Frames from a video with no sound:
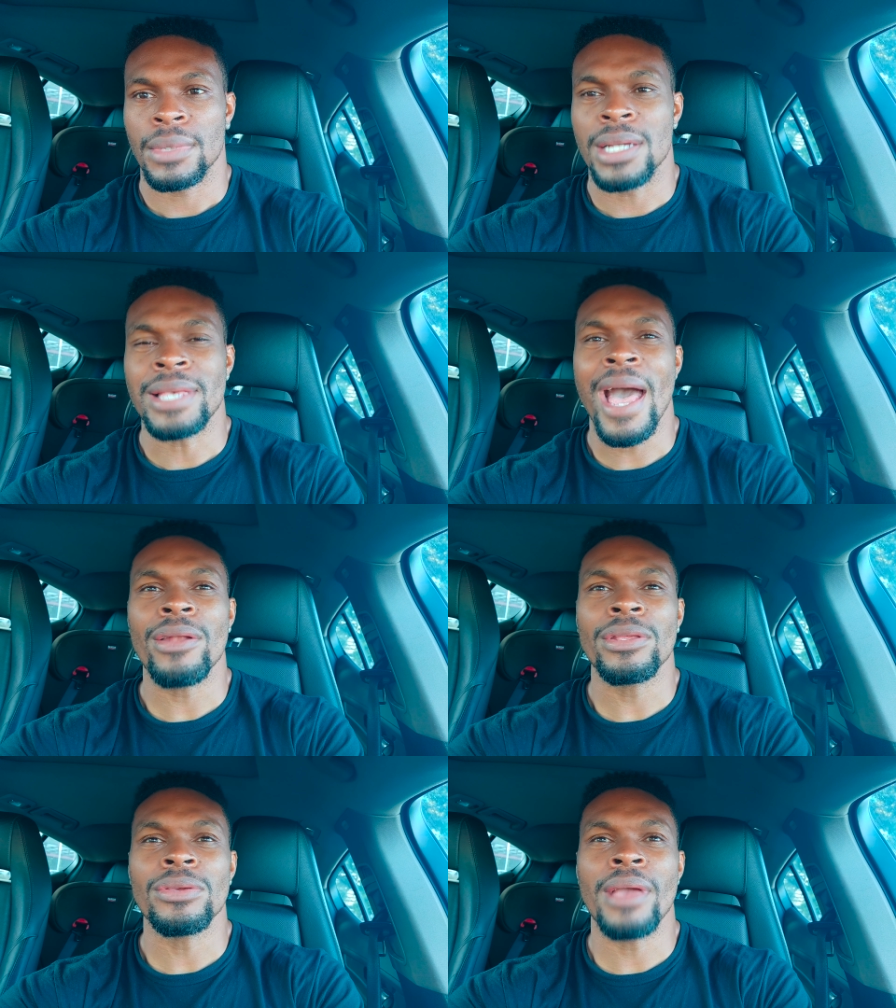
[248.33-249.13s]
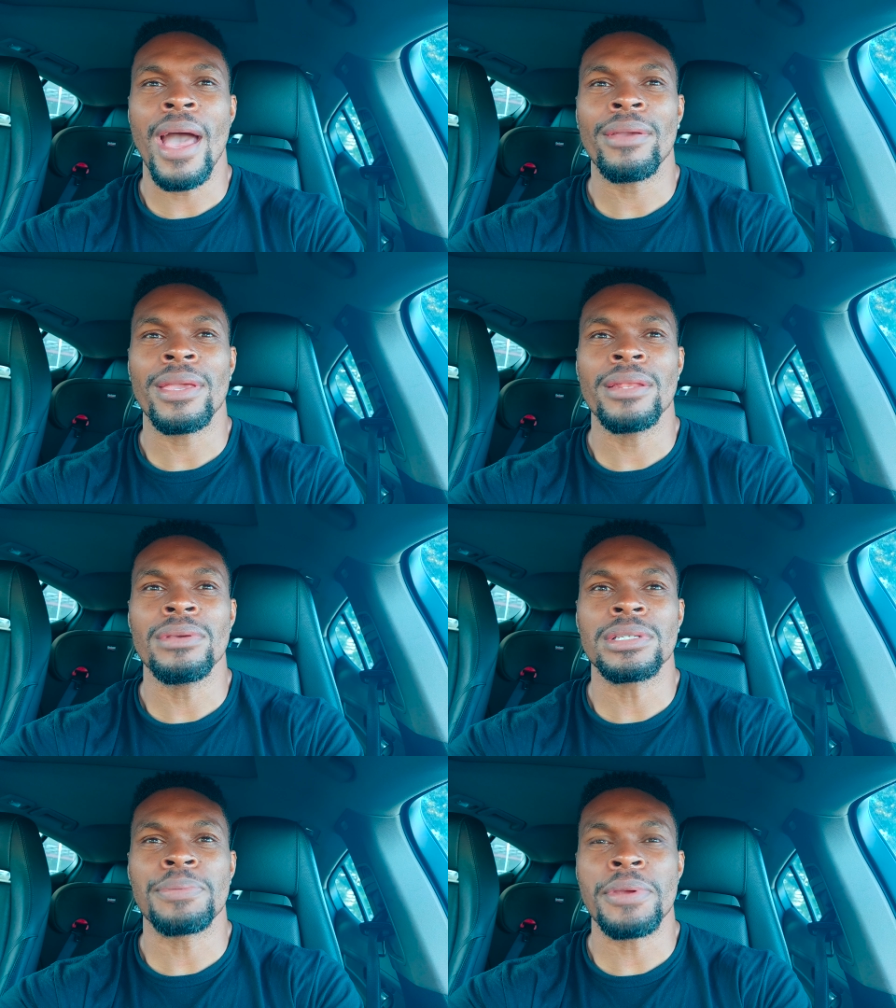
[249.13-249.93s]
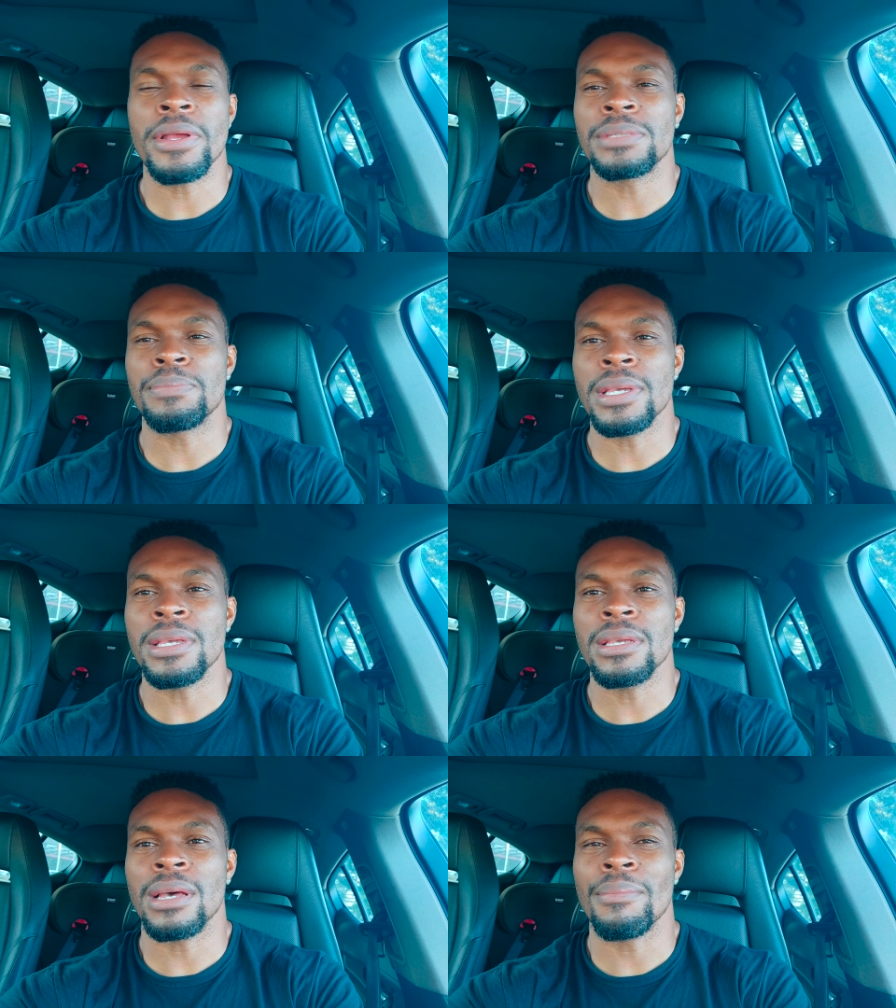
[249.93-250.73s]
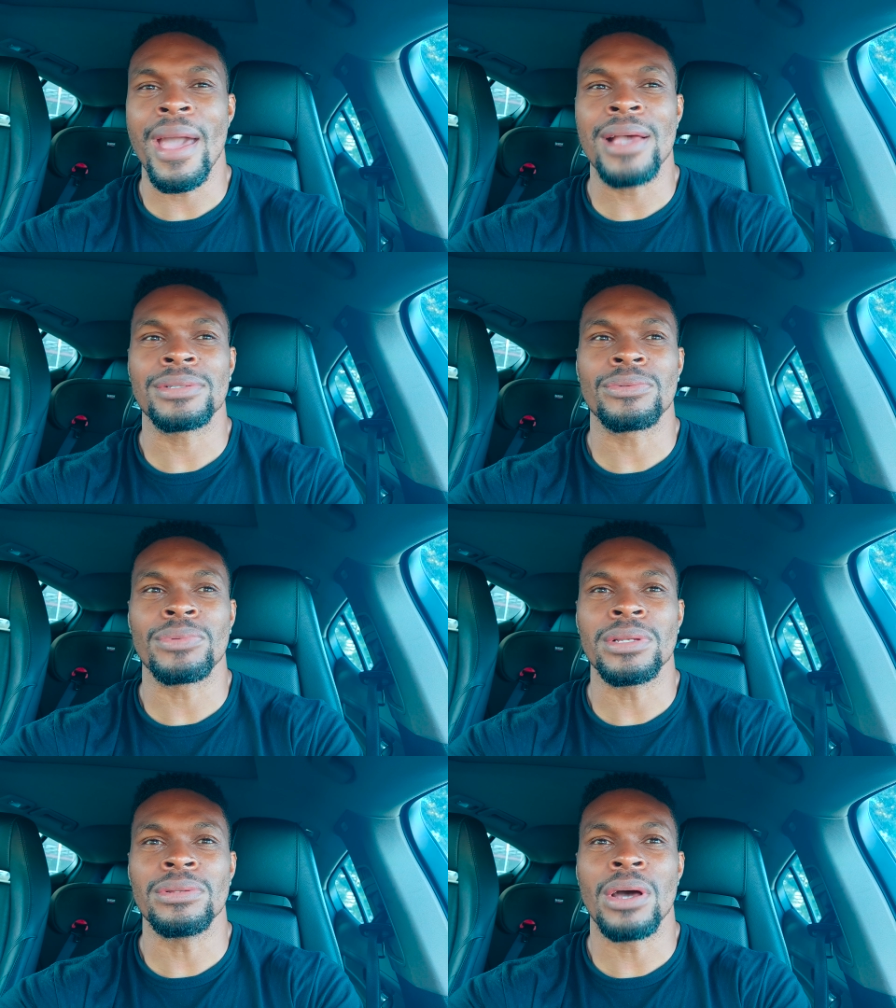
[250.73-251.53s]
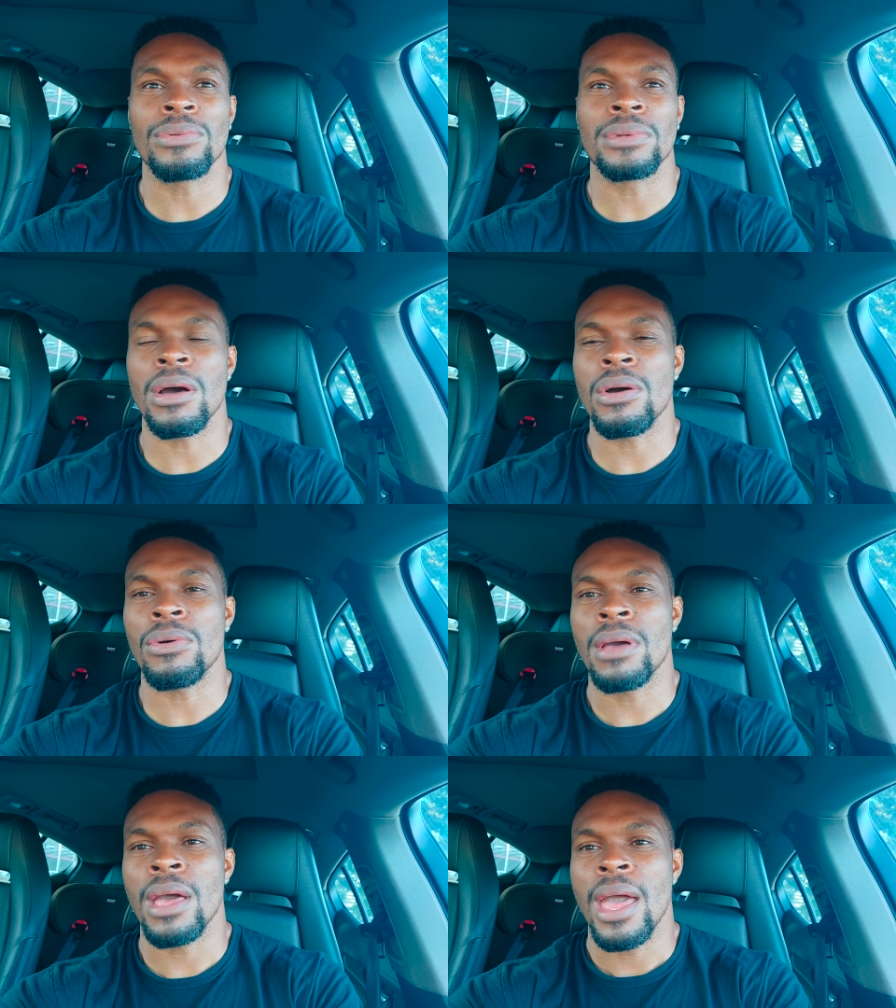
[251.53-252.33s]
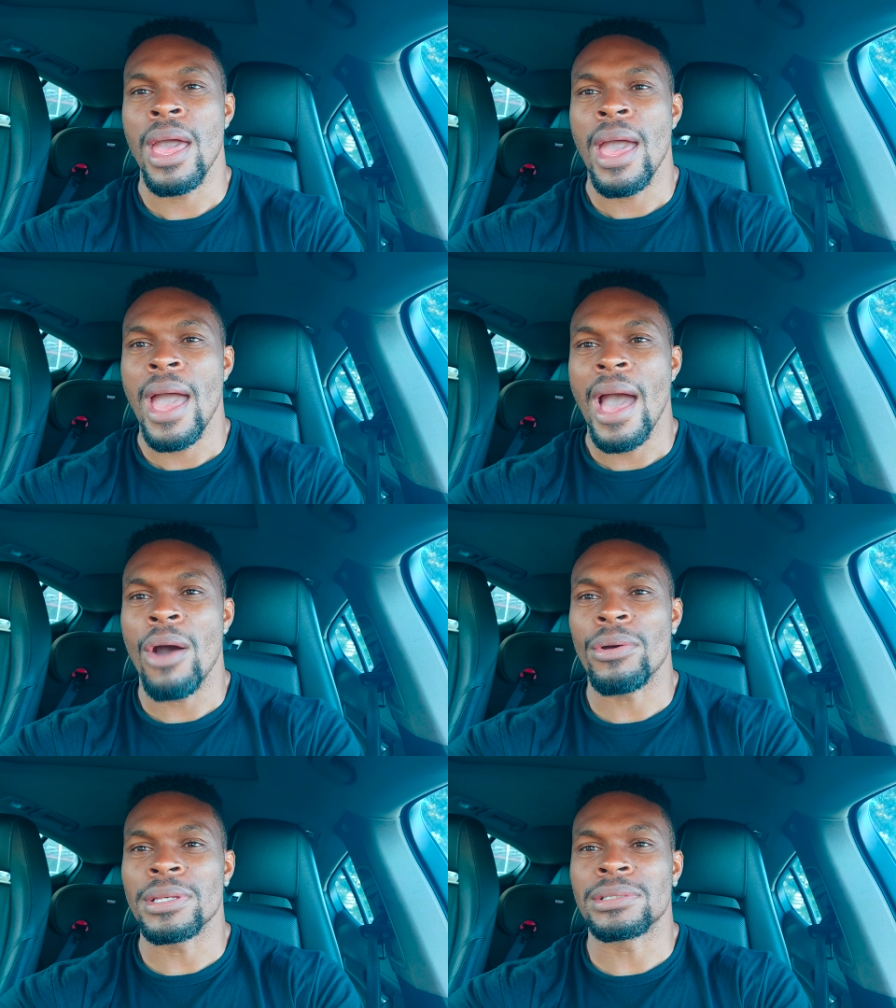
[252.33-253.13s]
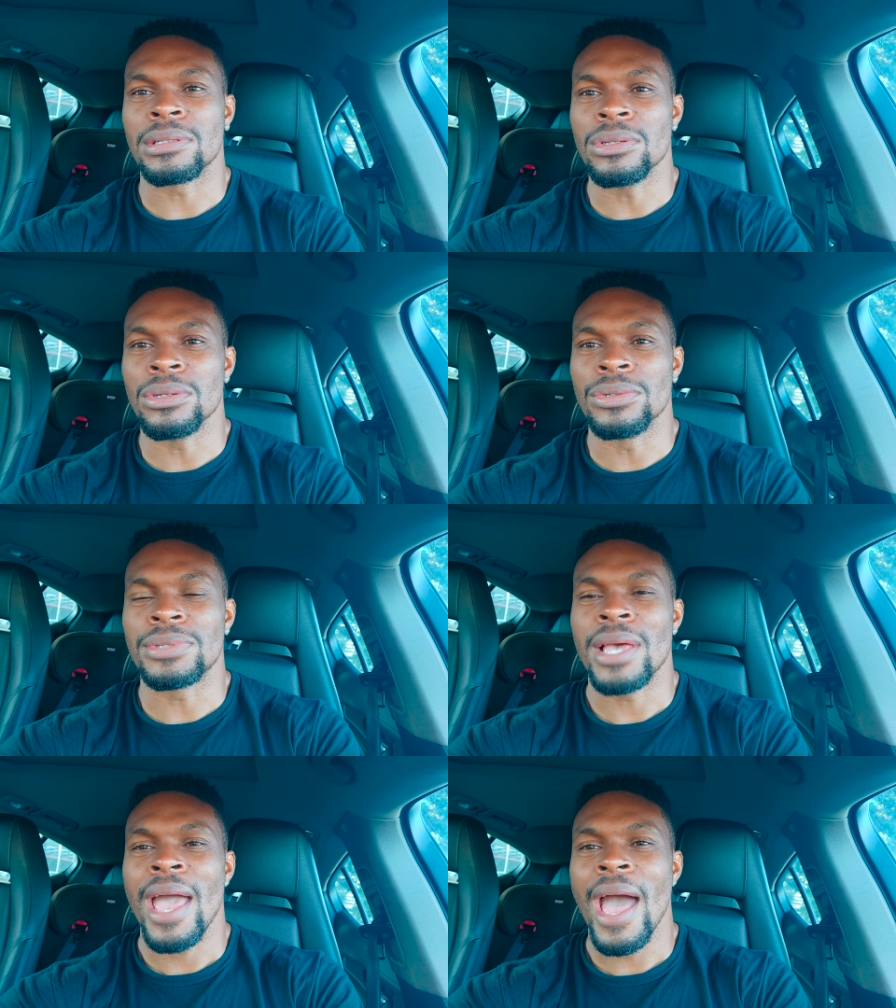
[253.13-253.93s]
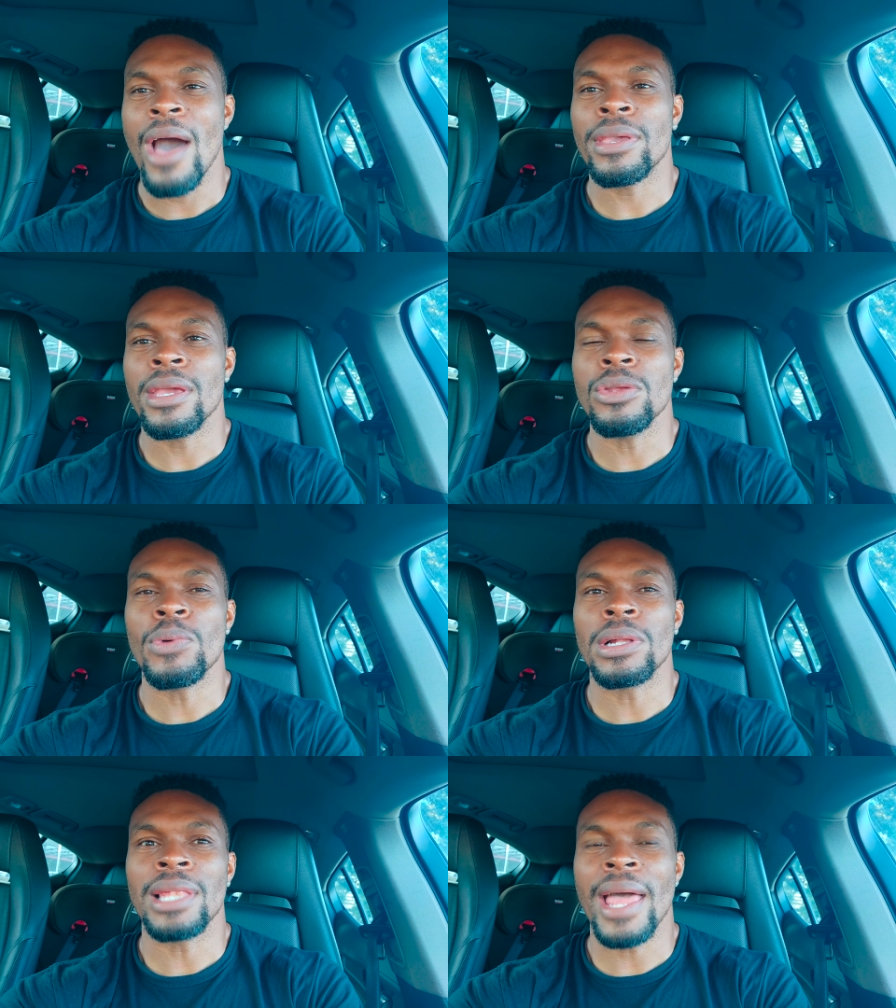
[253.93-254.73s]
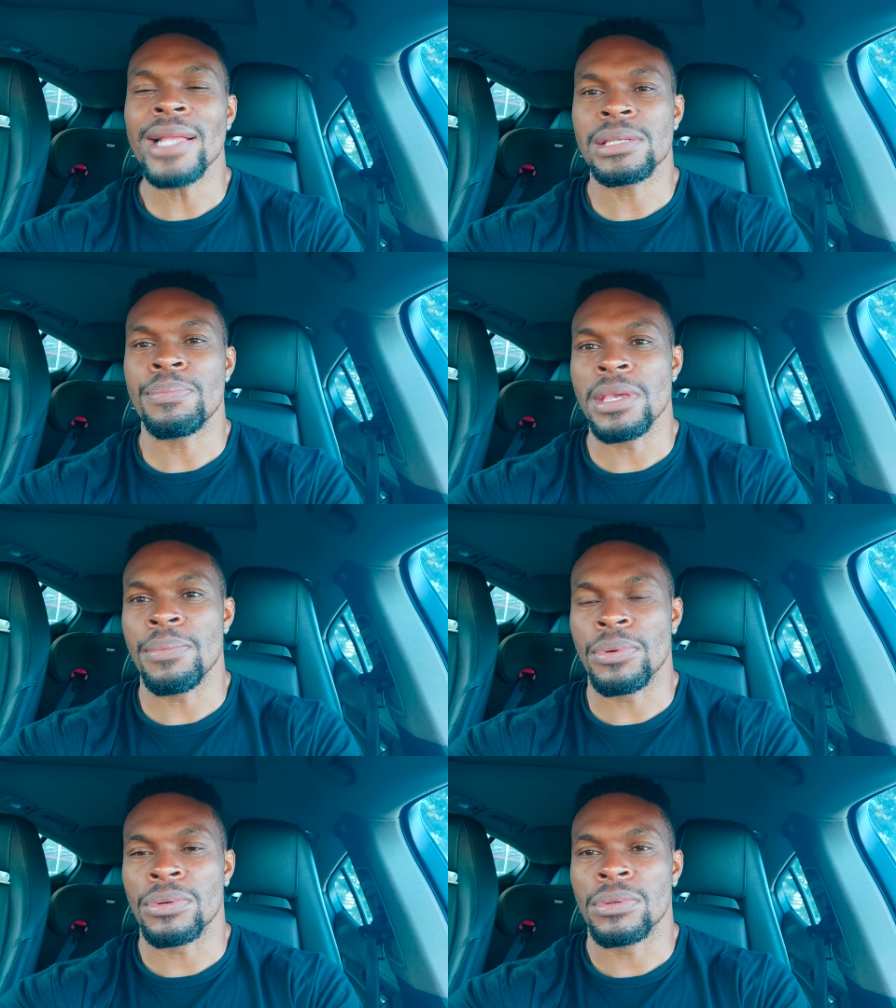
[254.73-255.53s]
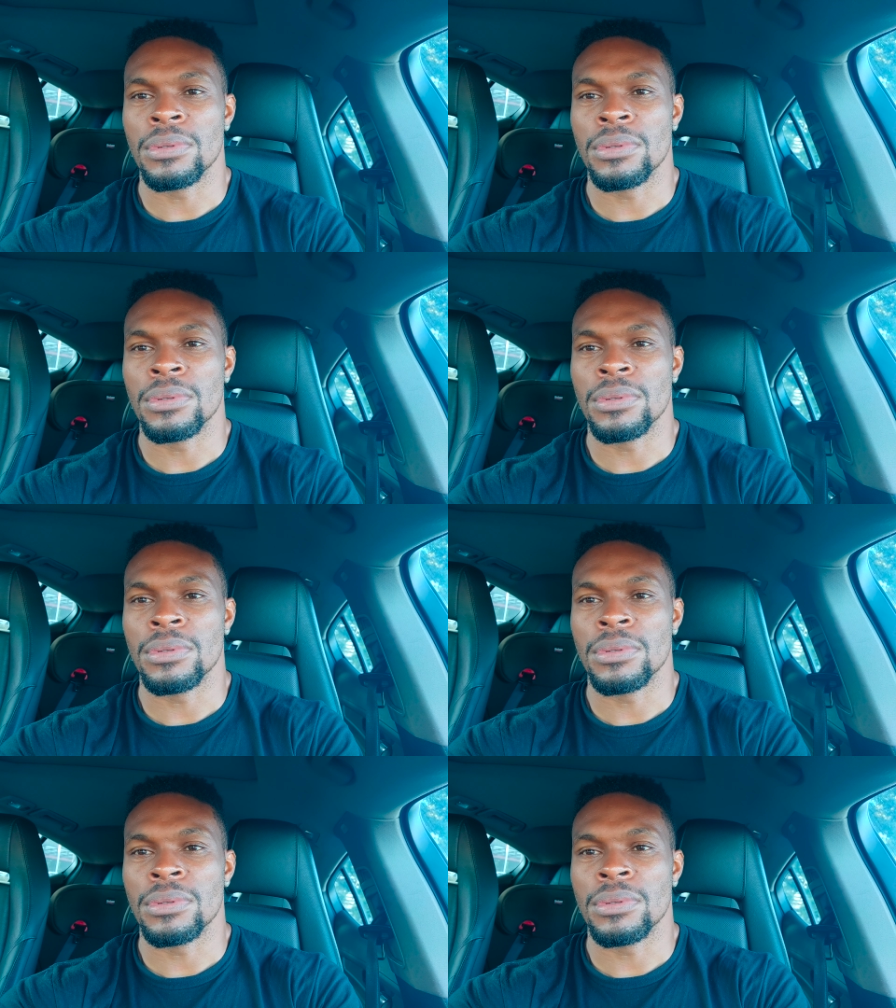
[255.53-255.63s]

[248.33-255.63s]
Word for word: Because how do you, how can you experience being a master when you don't know how it is to lose? How can you relate to people